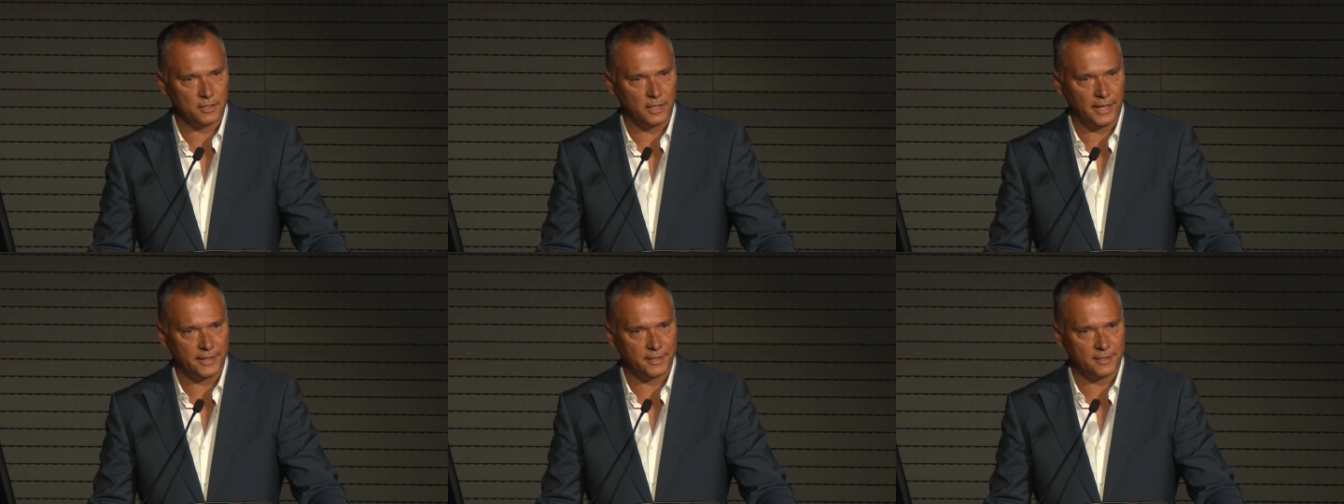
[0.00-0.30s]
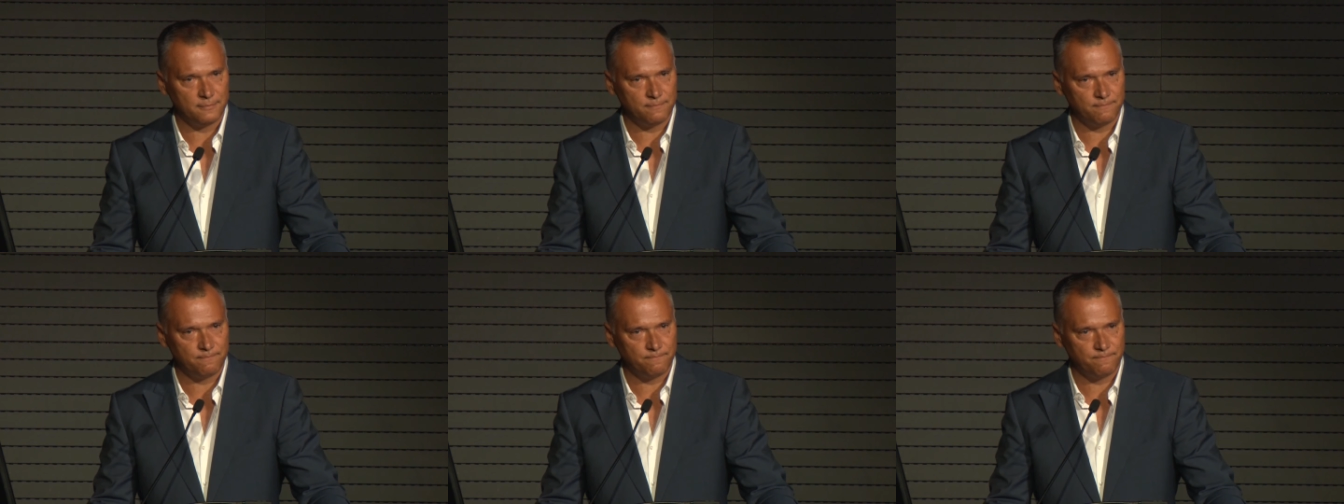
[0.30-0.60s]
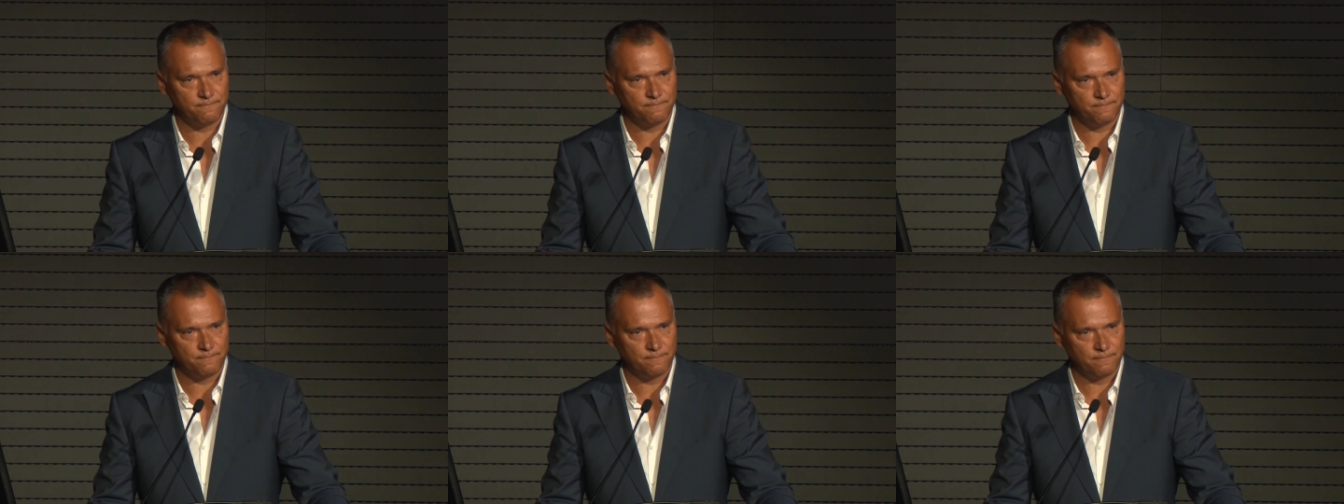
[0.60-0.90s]
ladder.
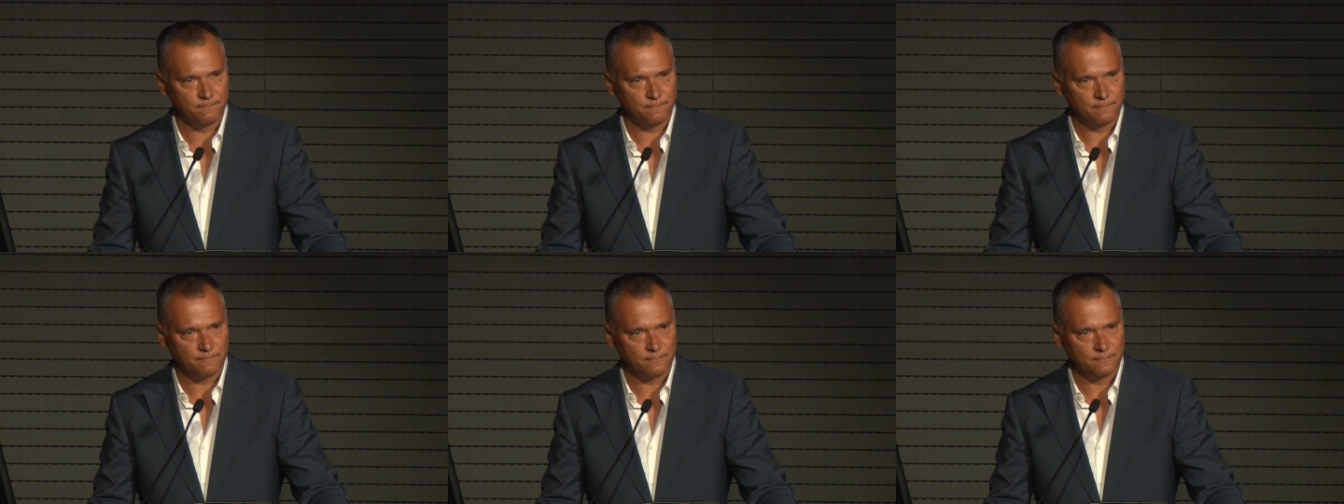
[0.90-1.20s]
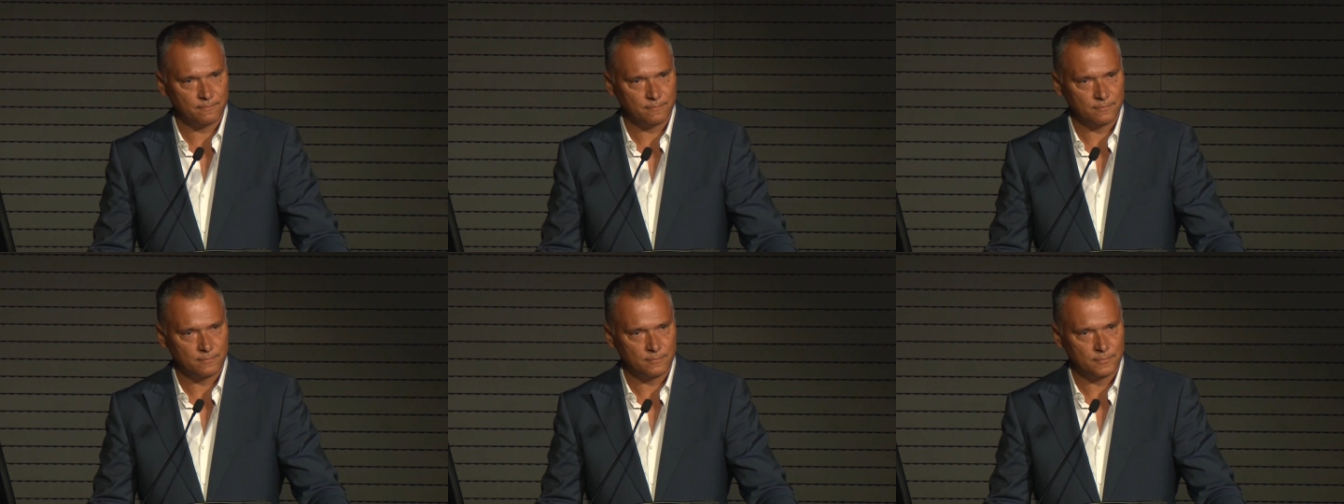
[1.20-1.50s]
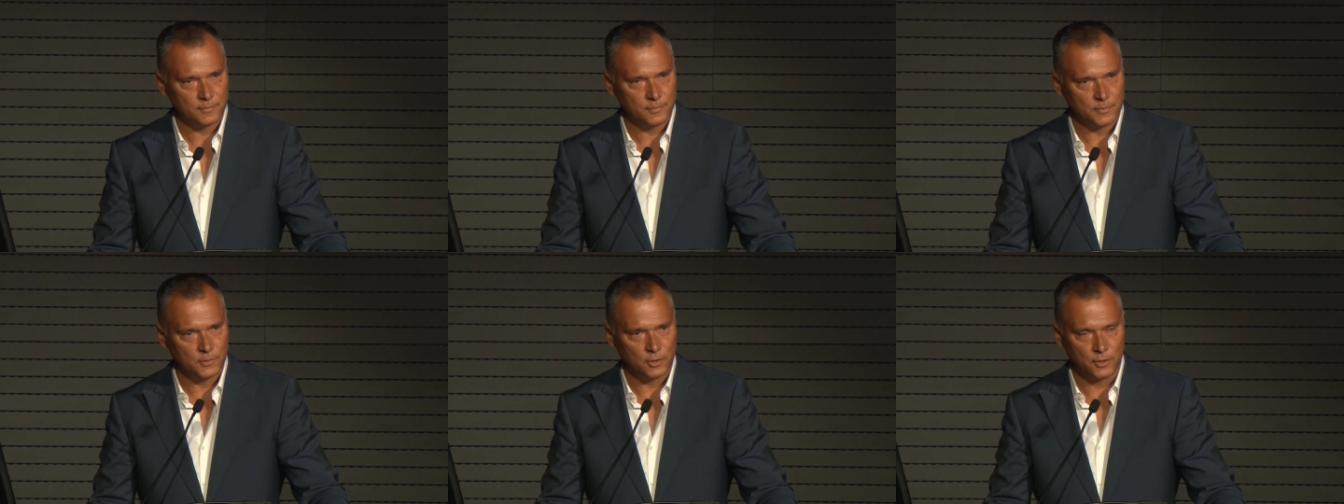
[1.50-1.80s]

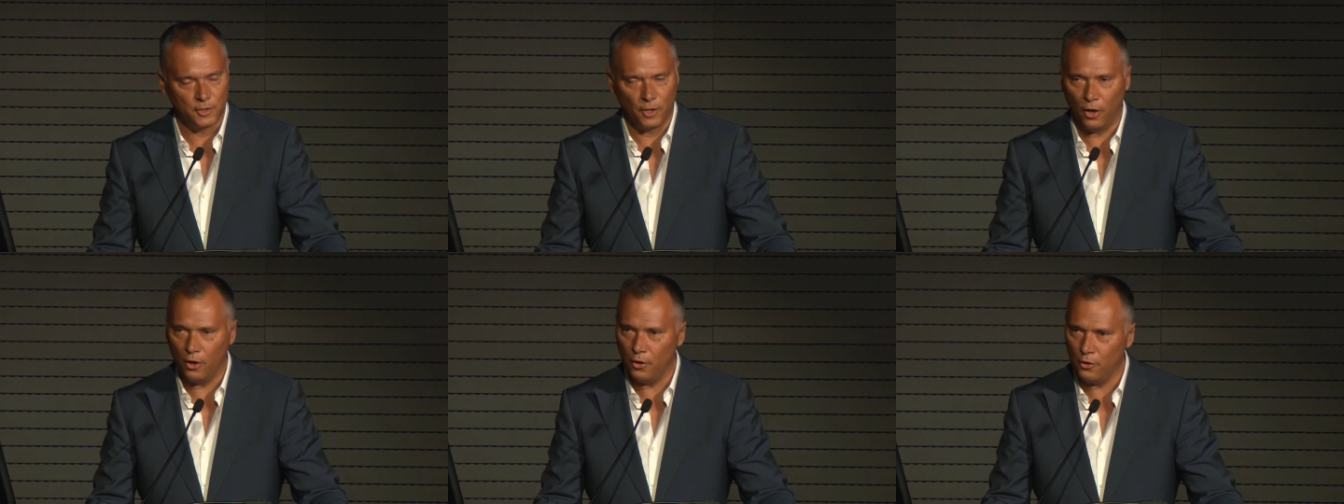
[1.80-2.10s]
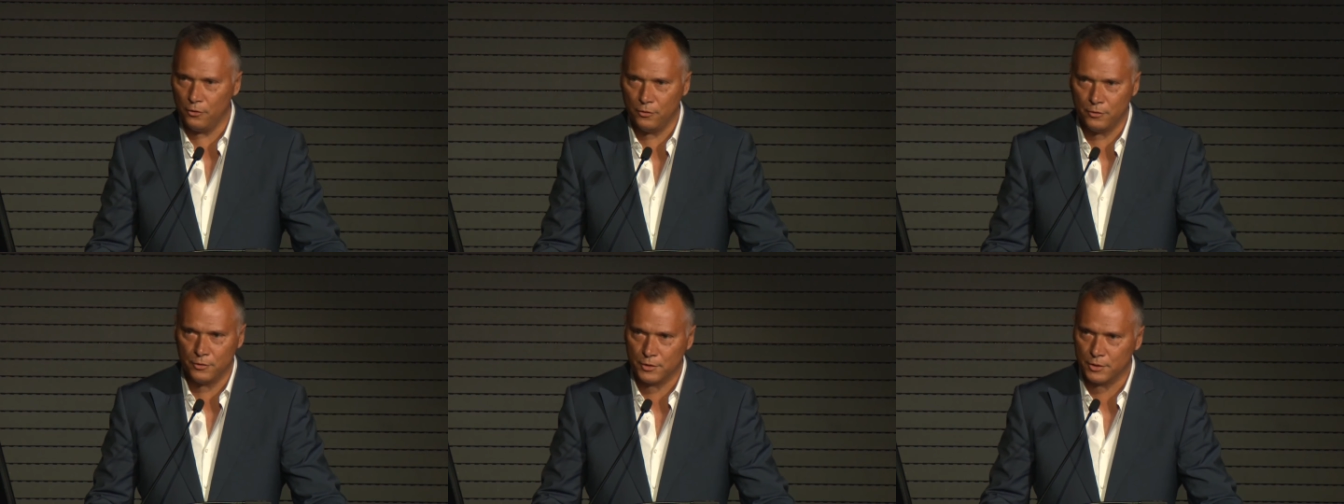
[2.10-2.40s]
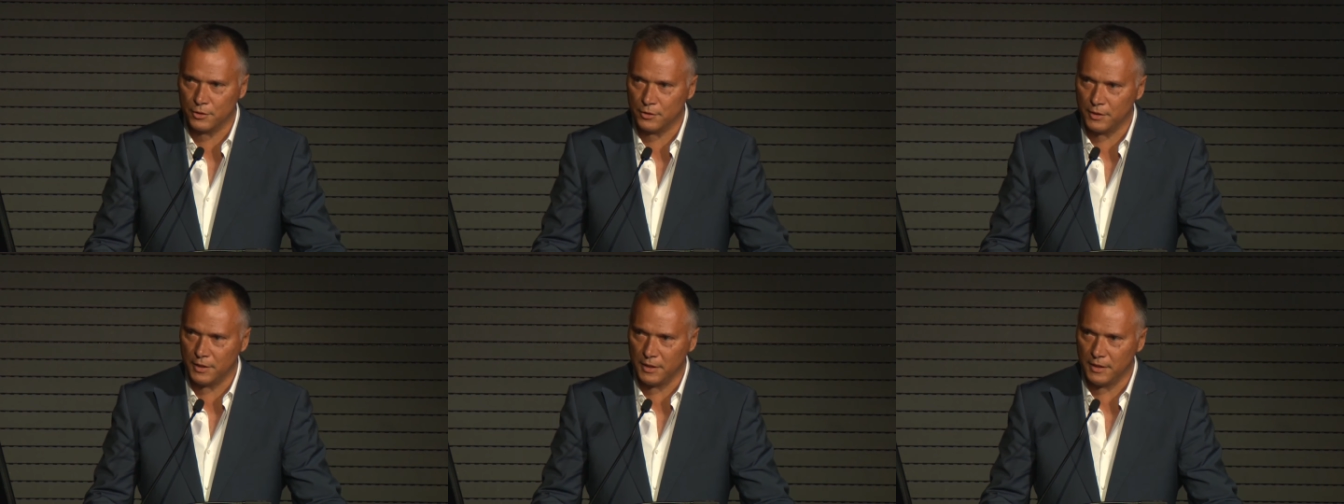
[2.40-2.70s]
Go
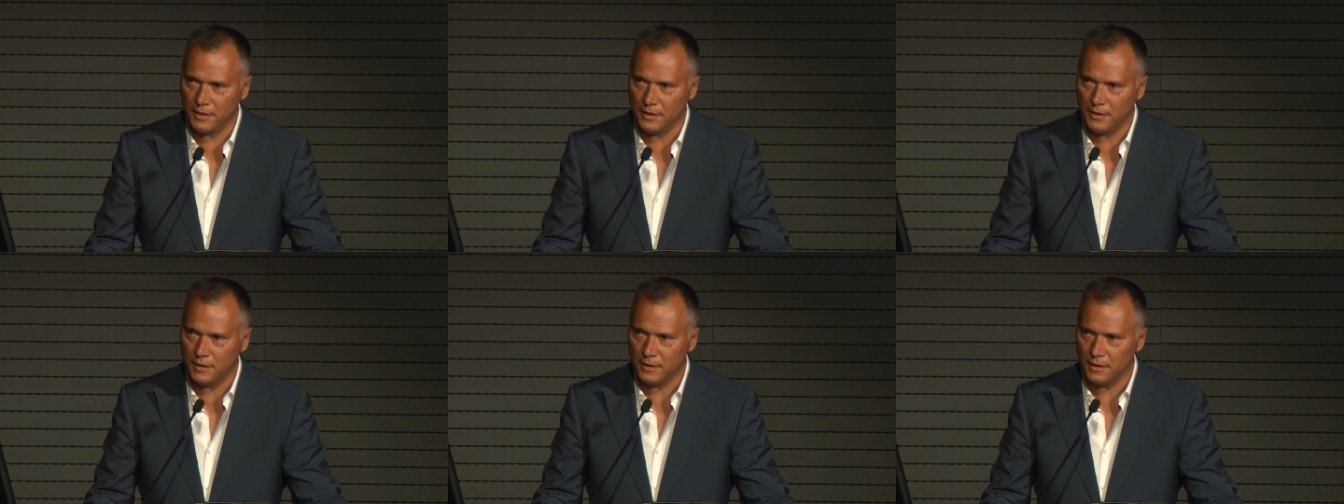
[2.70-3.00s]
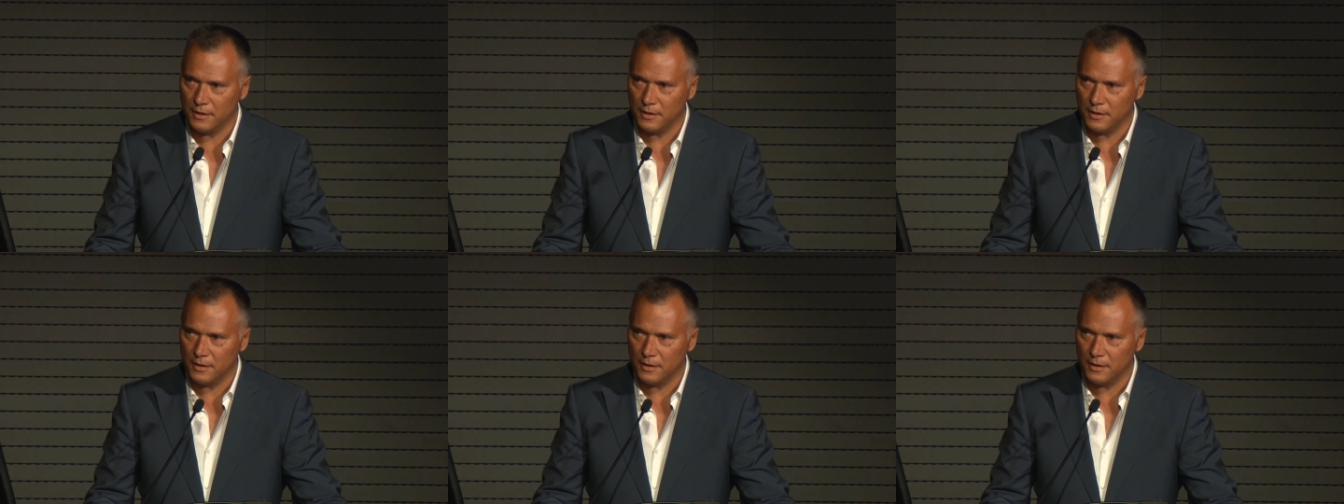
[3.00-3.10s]
to the